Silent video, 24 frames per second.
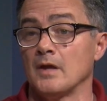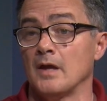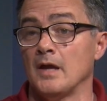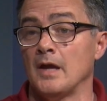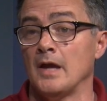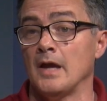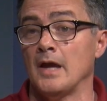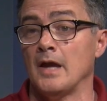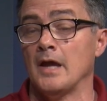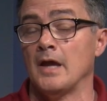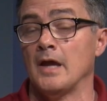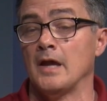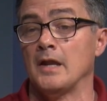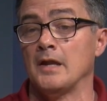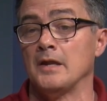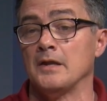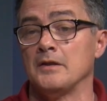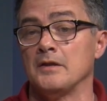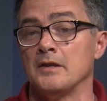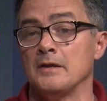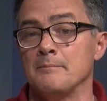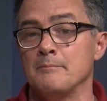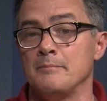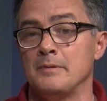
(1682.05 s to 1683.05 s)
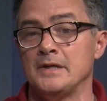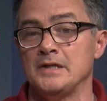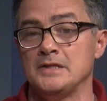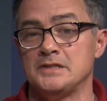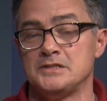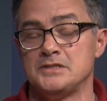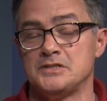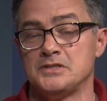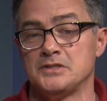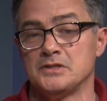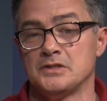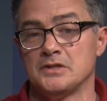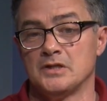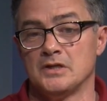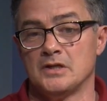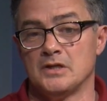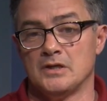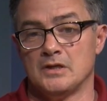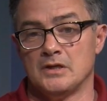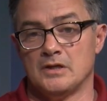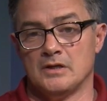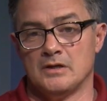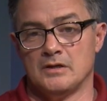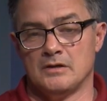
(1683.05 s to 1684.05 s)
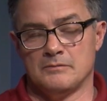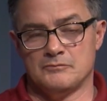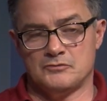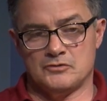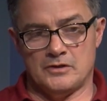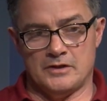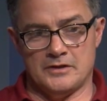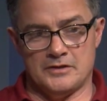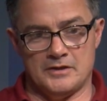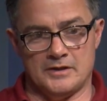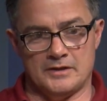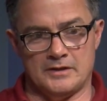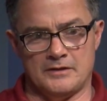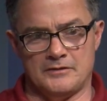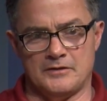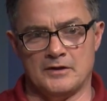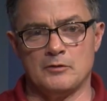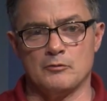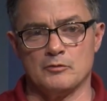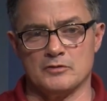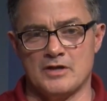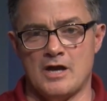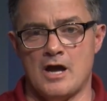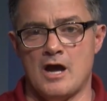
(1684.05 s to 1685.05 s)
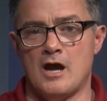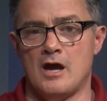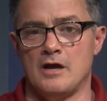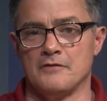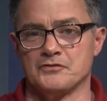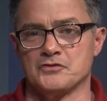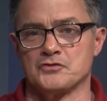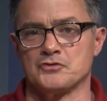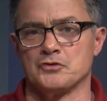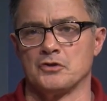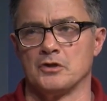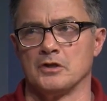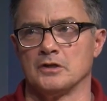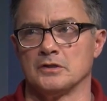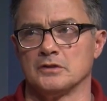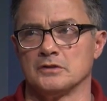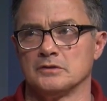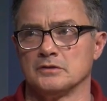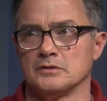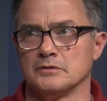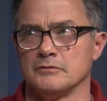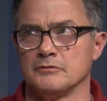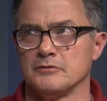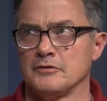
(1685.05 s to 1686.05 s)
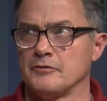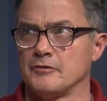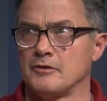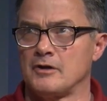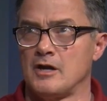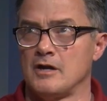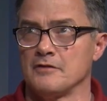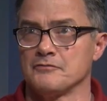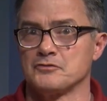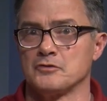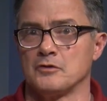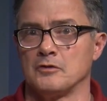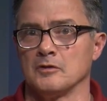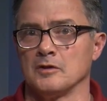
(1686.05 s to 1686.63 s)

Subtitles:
and they beat, I'm trying to think, I think it was Hofstra. It was either Hofstra or